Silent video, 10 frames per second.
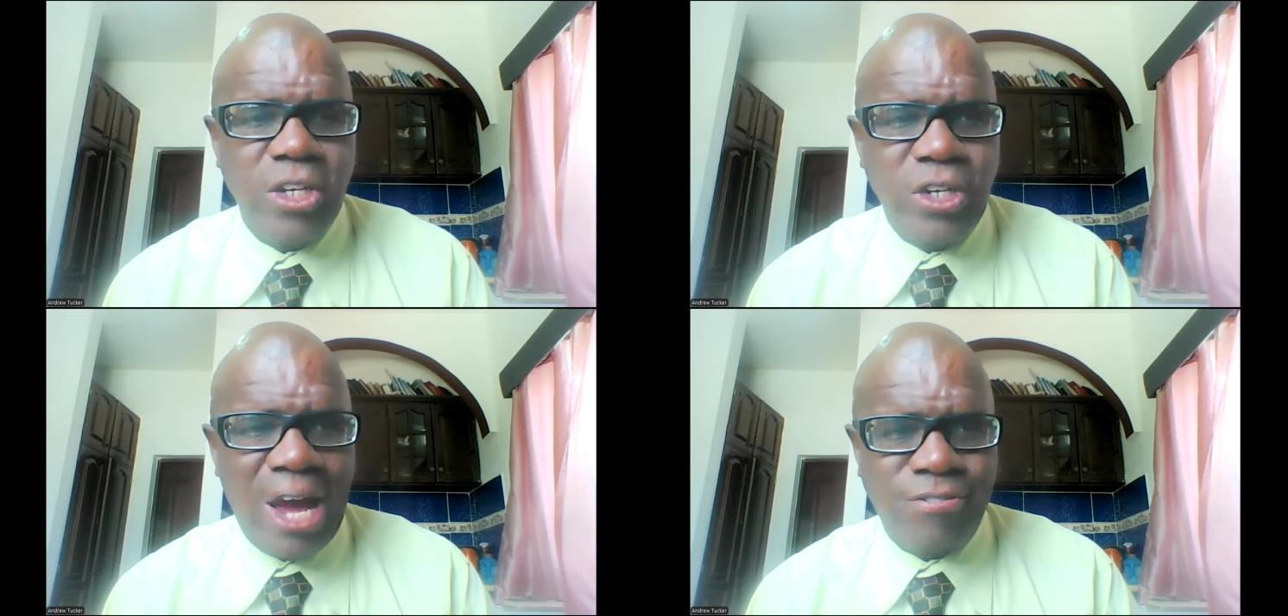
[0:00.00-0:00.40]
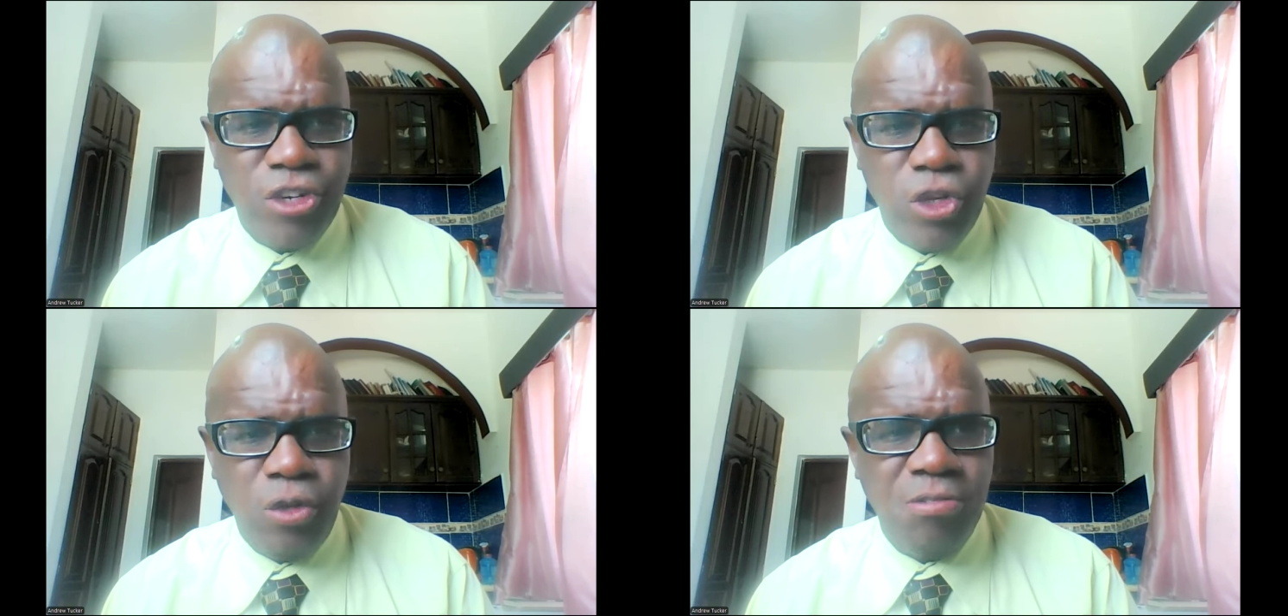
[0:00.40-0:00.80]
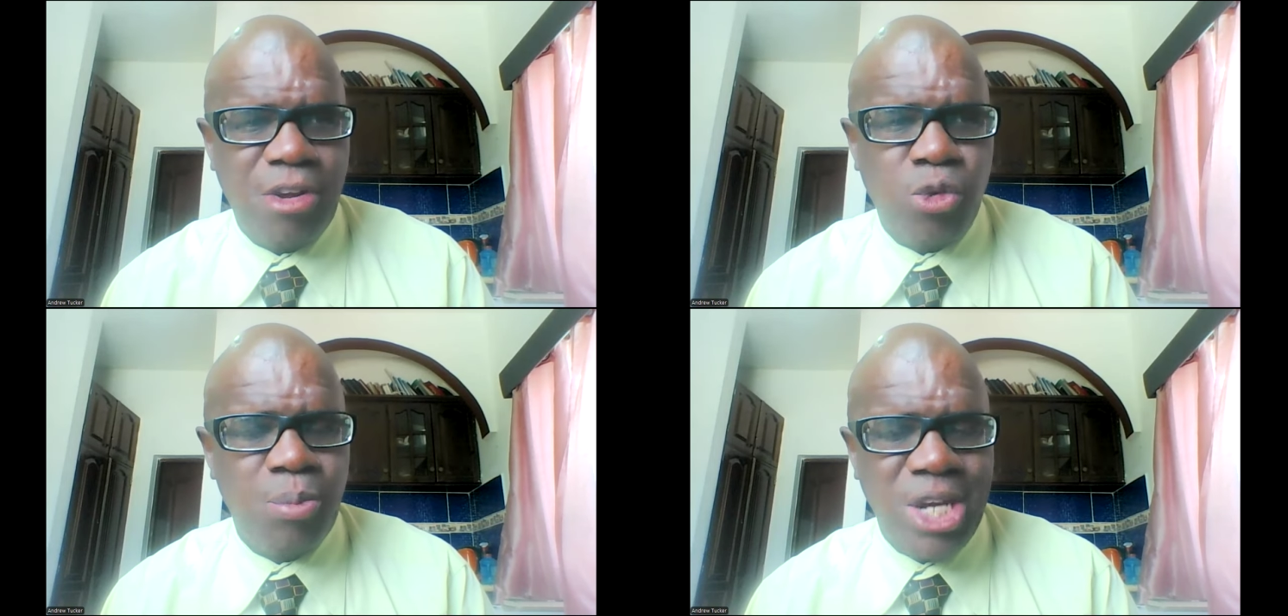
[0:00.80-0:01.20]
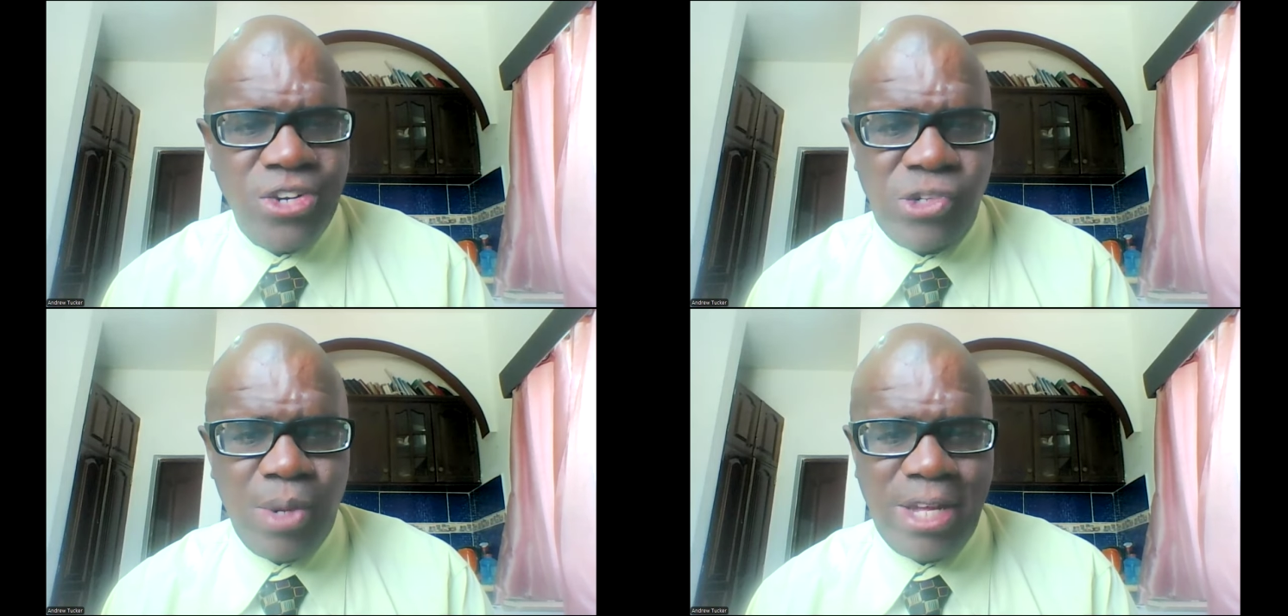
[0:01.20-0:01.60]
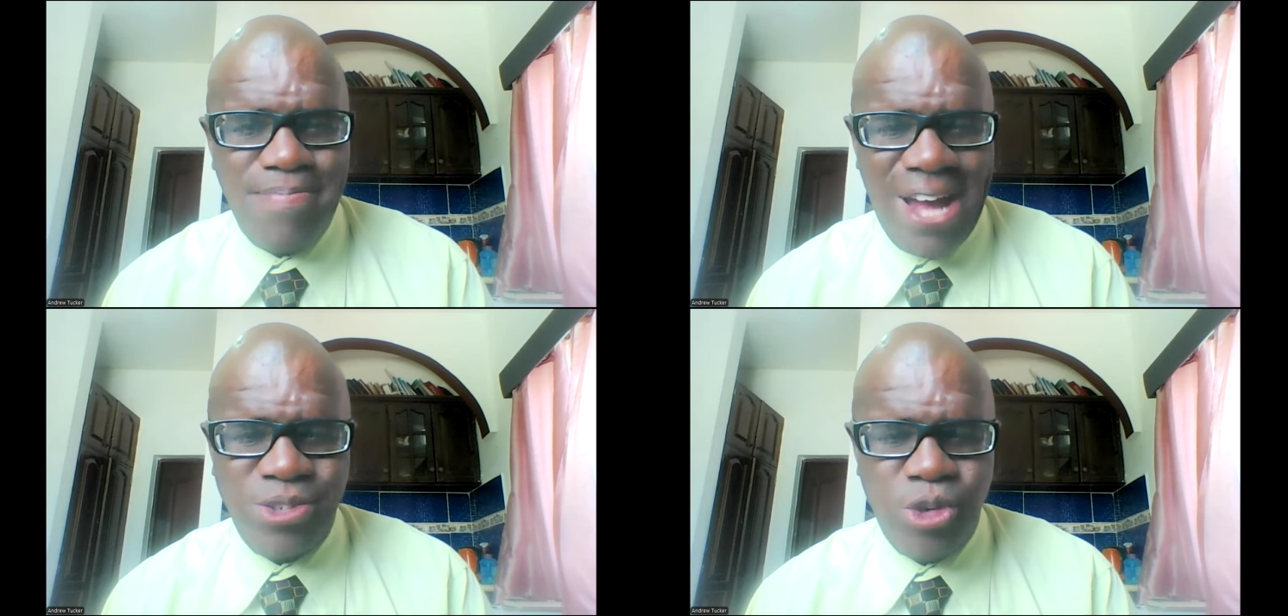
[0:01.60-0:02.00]
Good afternoon, fellow ruminators. Welcome
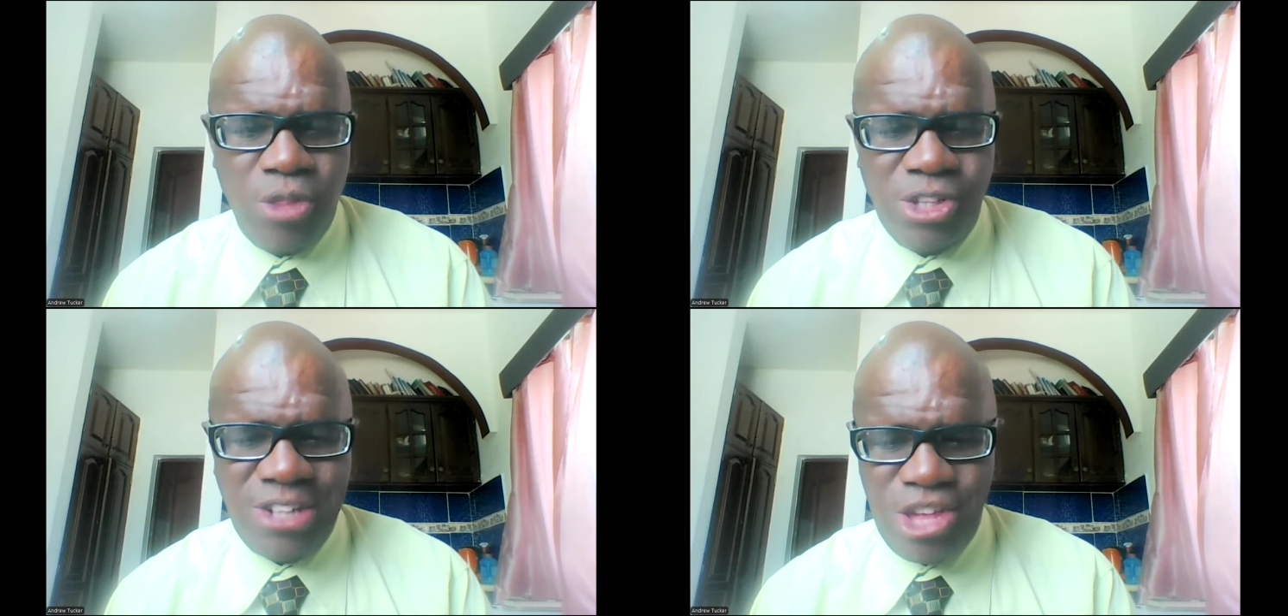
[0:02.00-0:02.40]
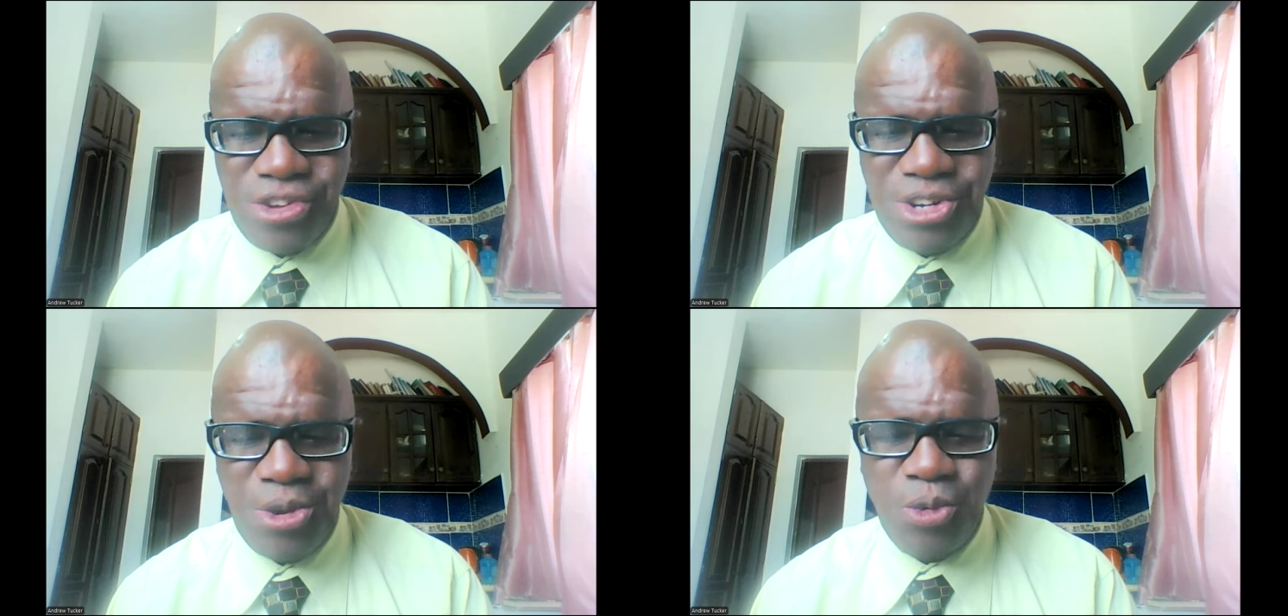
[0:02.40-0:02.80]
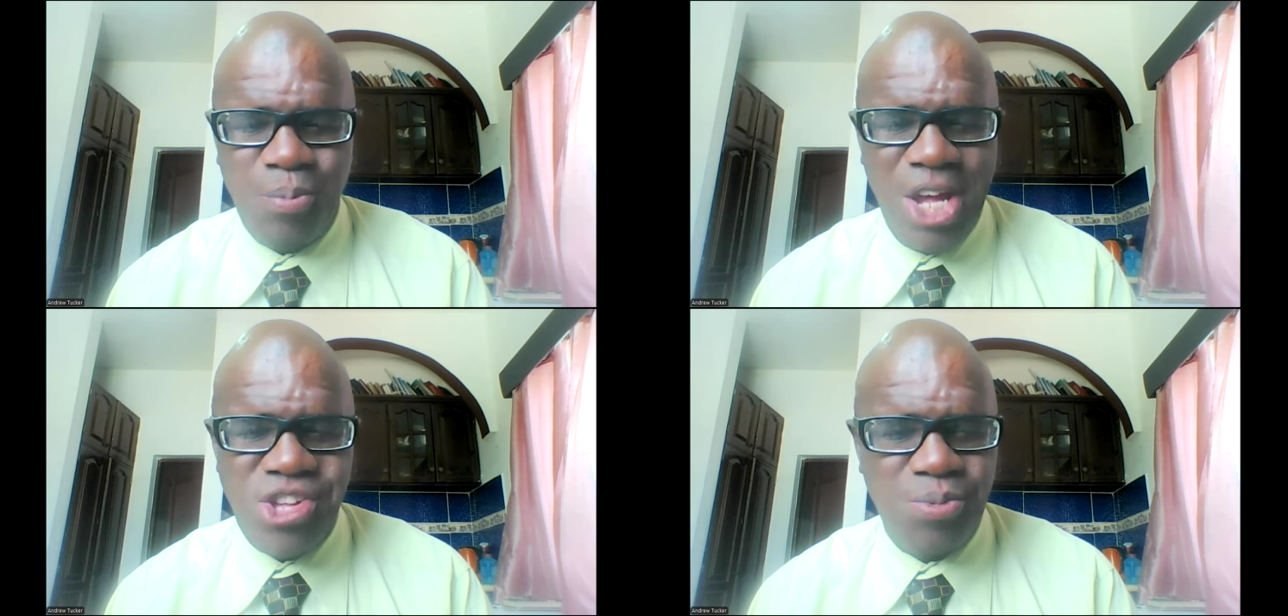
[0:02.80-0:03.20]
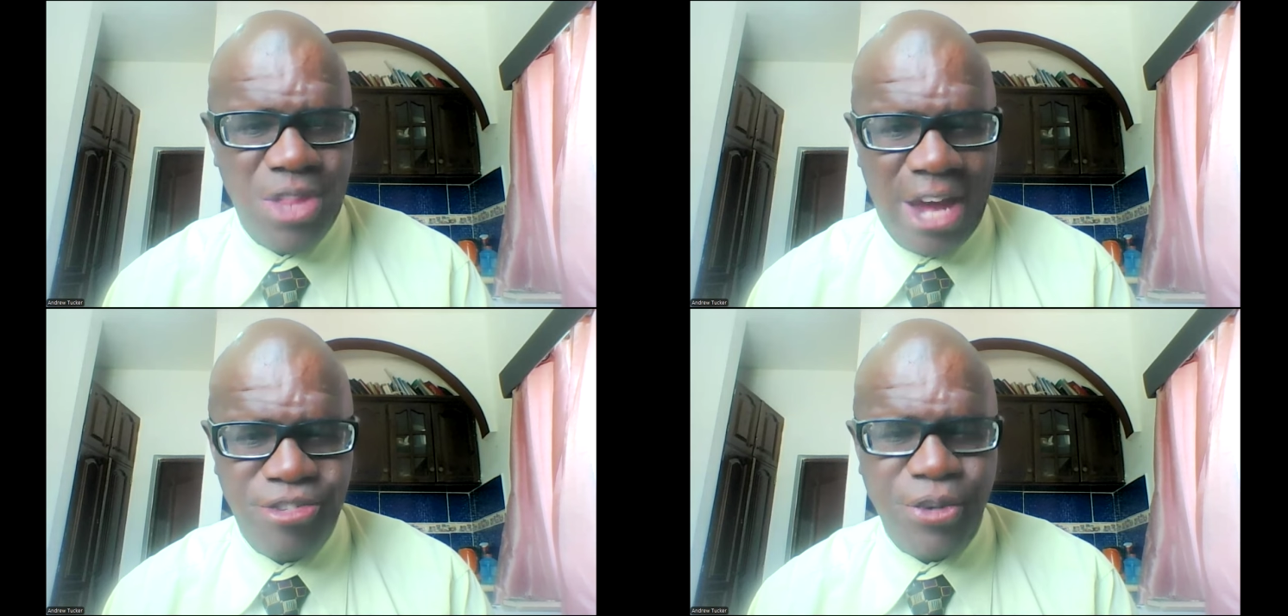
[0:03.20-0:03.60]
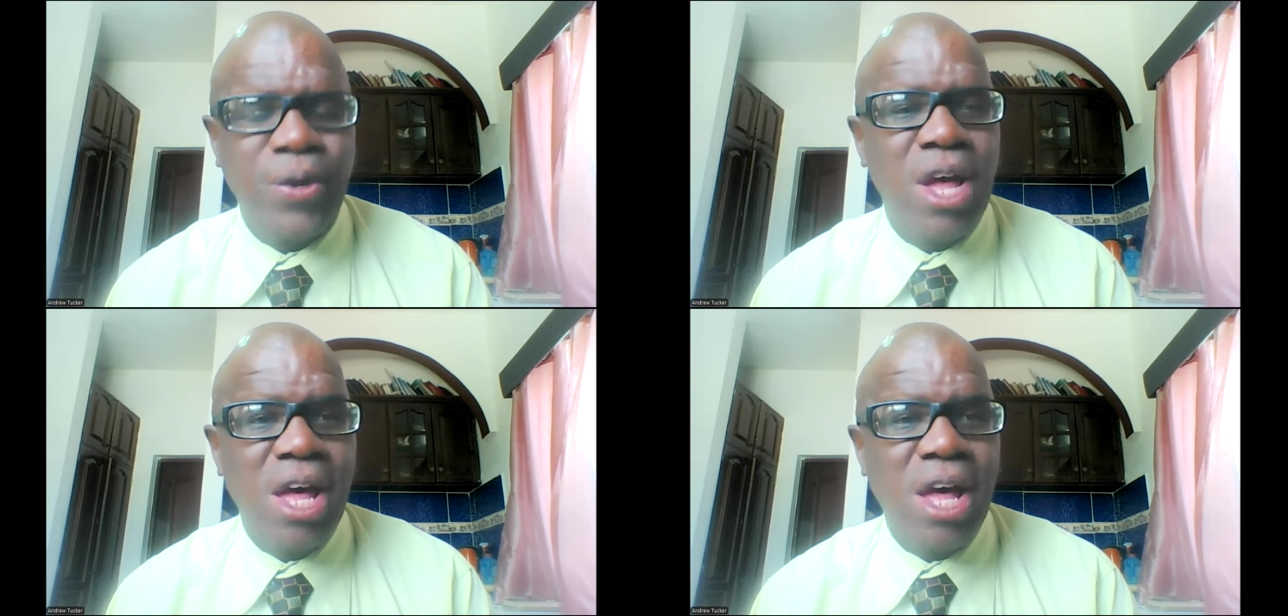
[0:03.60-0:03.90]
back to another session, Rumination with Andrew.